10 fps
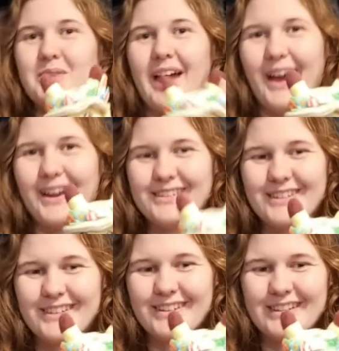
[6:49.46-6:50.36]
with a hat.
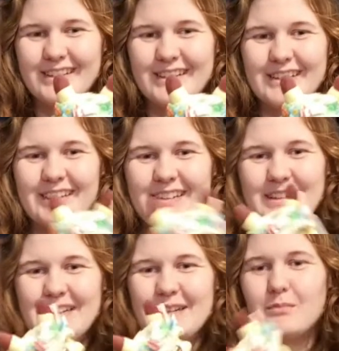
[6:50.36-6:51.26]

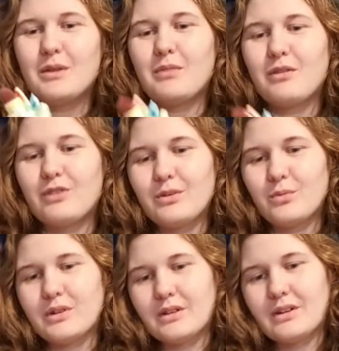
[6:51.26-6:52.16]
Me and my friend
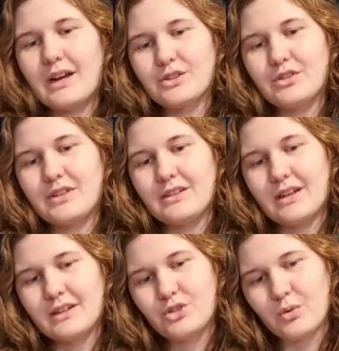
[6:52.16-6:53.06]
were actually,
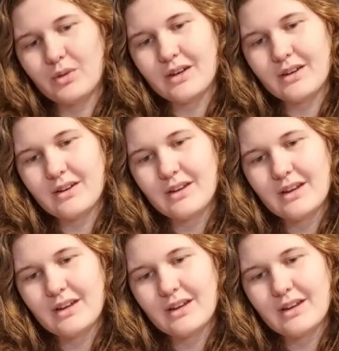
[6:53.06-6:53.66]
like, joking